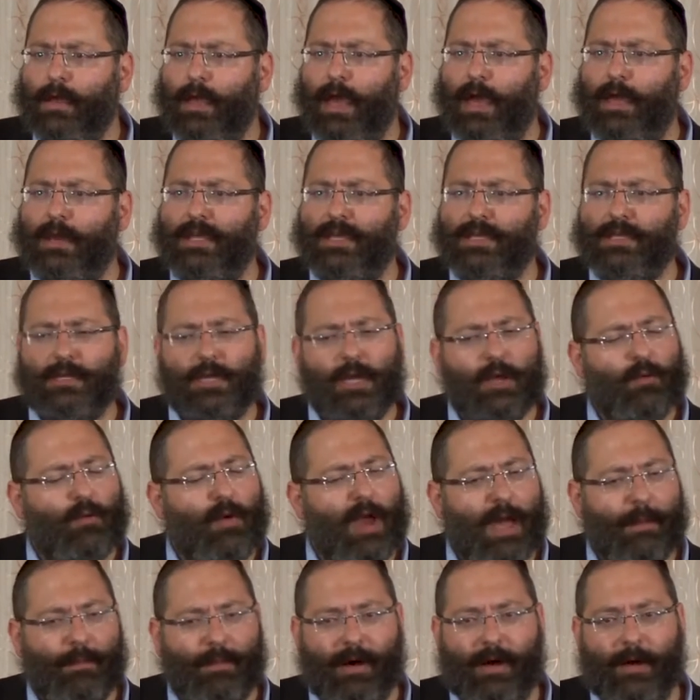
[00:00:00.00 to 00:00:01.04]
And he said,
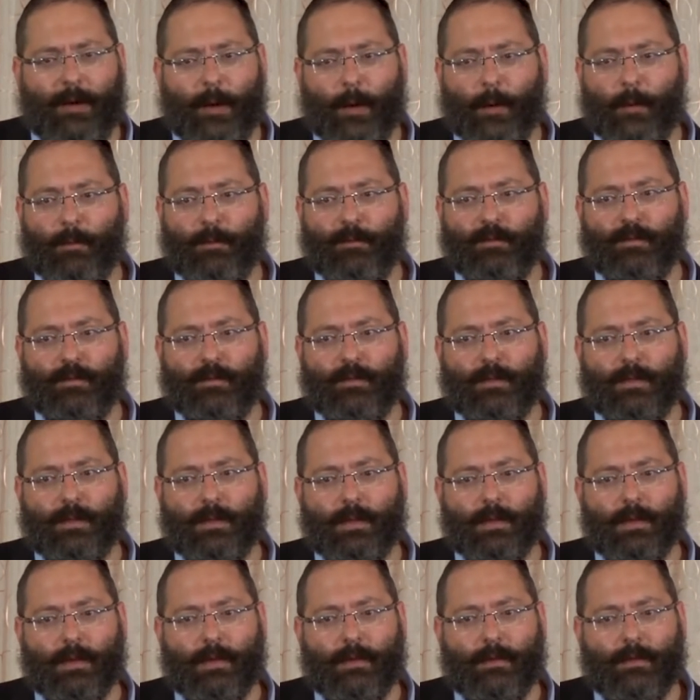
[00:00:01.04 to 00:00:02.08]
Rabbi,
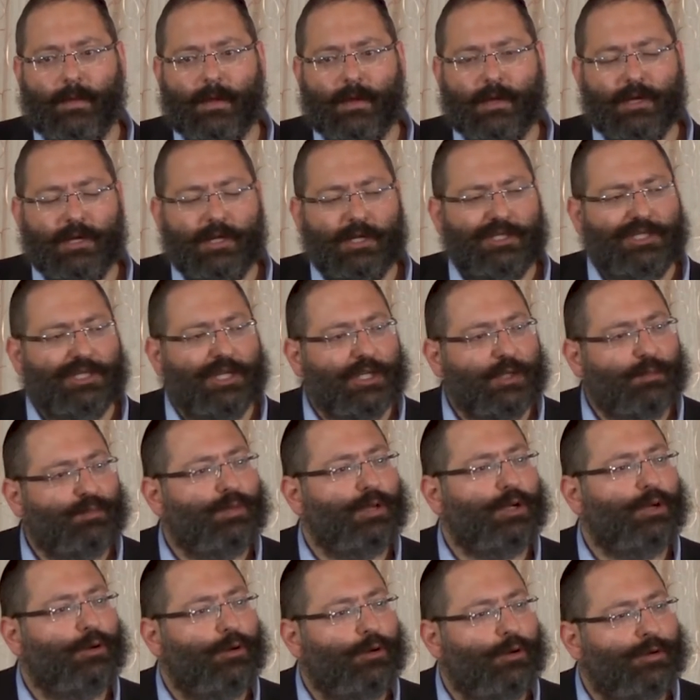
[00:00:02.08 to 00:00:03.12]
just
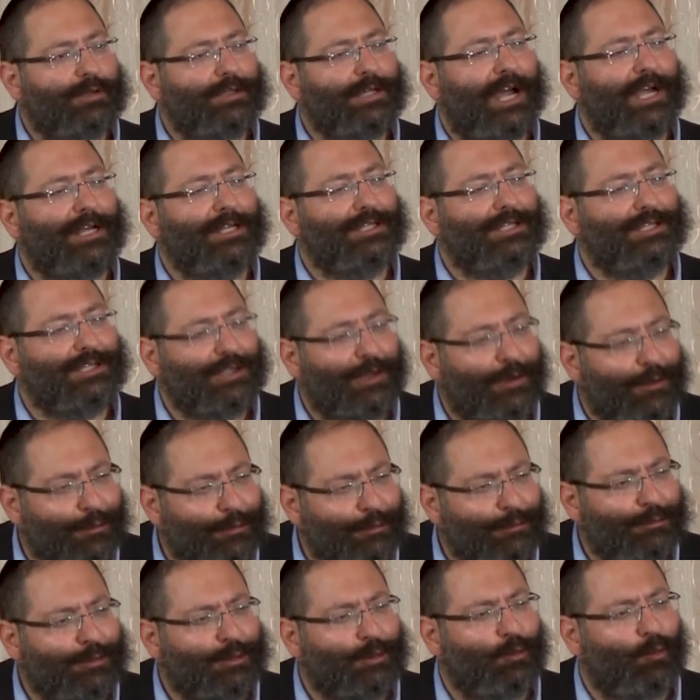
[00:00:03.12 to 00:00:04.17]
because I
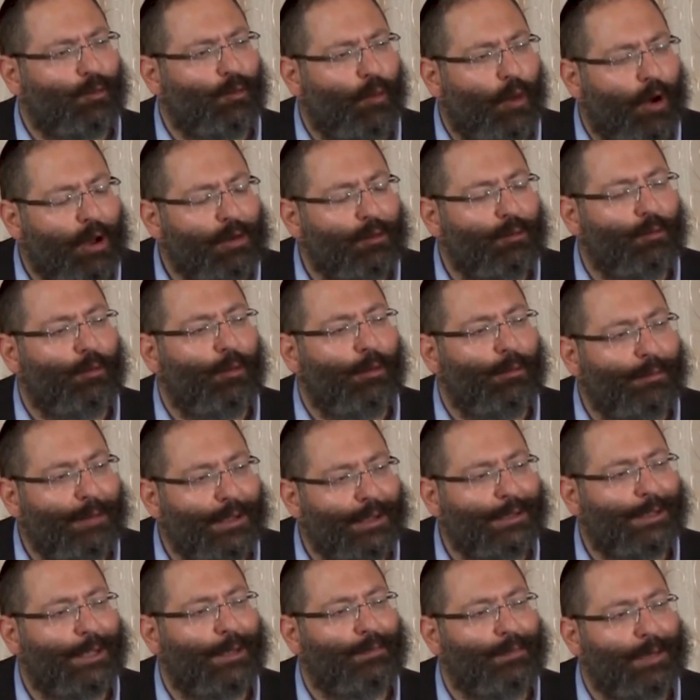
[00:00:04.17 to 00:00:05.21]
chose one
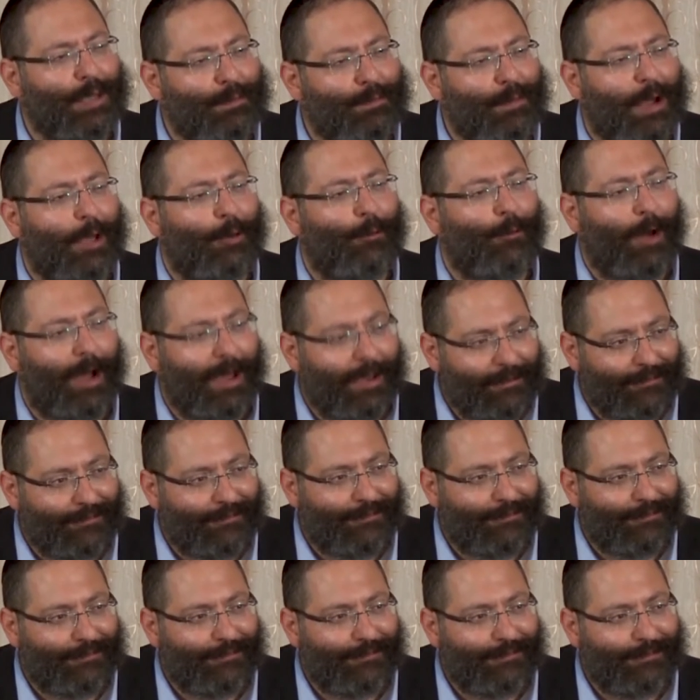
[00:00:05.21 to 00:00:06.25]
woman to be my
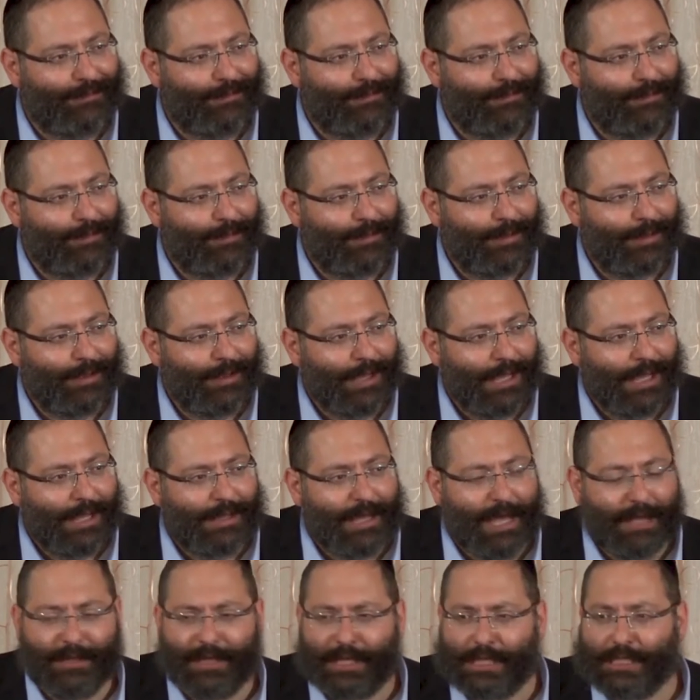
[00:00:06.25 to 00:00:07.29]
wife,
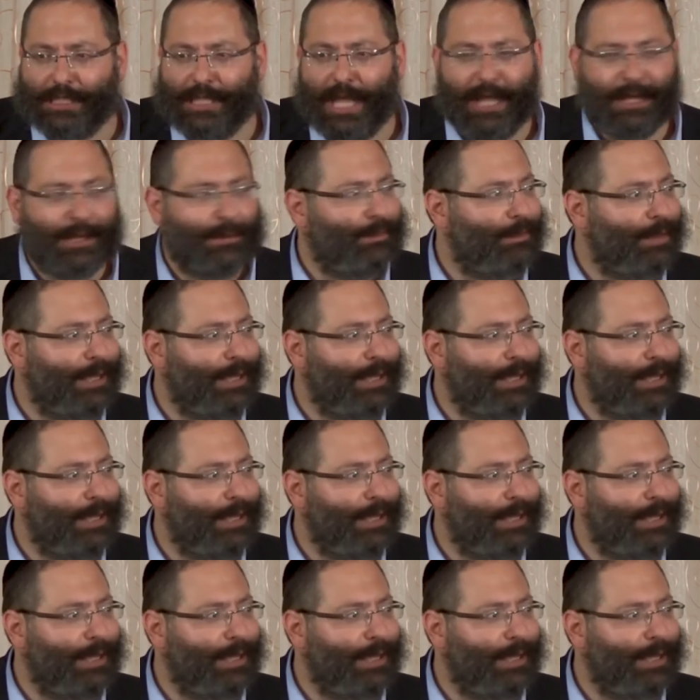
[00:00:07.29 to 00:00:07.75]
that does not